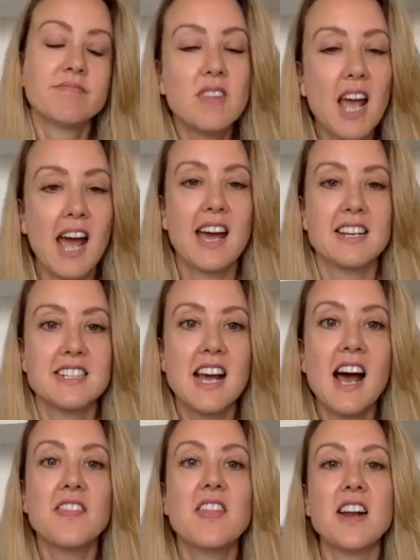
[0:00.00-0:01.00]
And
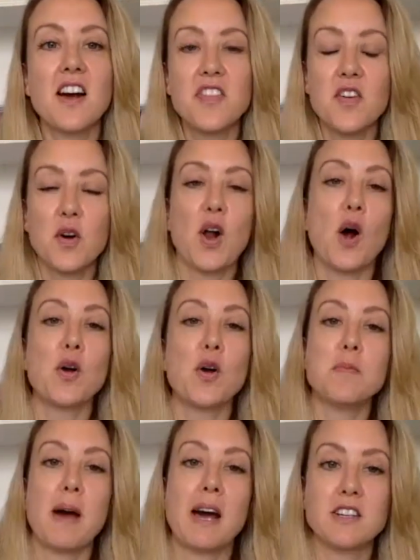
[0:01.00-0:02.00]
then I thought I'll
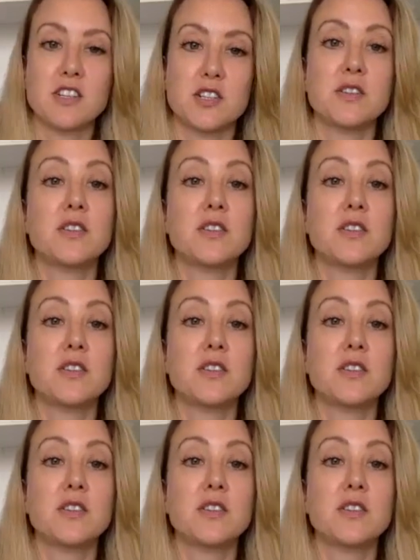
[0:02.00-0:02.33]
go back to,